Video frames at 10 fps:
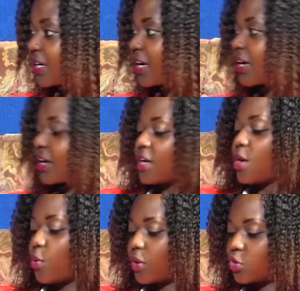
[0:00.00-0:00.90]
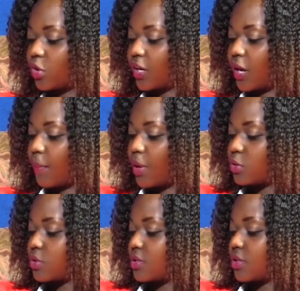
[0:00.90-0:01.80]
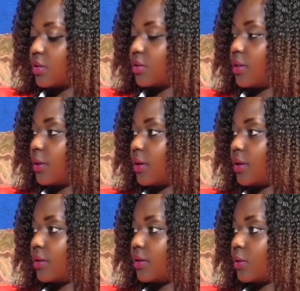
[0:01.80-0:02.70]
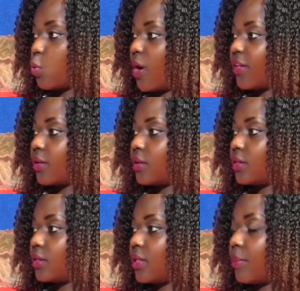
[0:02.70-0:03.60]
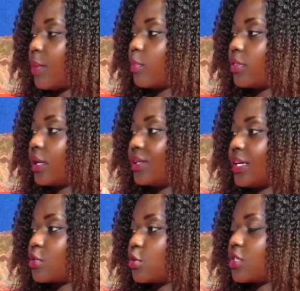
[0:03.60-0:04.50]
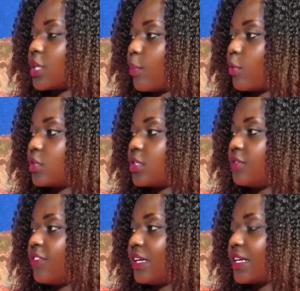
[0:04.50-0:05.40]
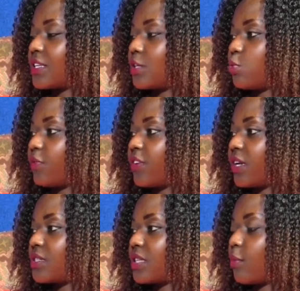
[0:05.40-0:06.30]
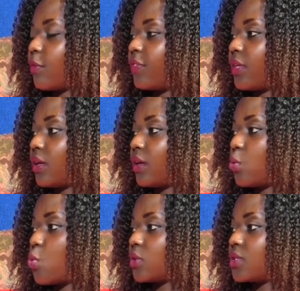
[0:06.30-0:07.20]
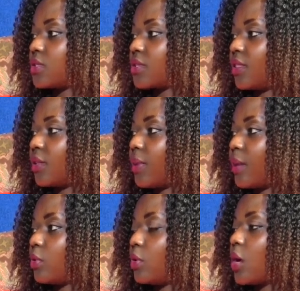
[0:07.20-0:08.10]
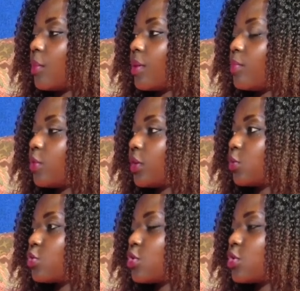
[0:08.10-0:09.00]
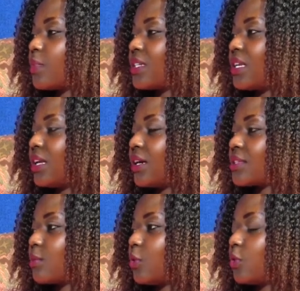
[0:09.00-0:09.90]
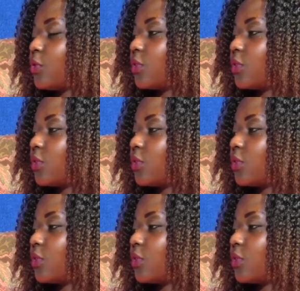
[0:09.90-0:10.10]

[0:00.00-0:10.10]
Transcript: Nganga, we're talking about why the Bible does not support diviners, and we've read some of the quotes in the Bible. Maybe you can continue by telling us more.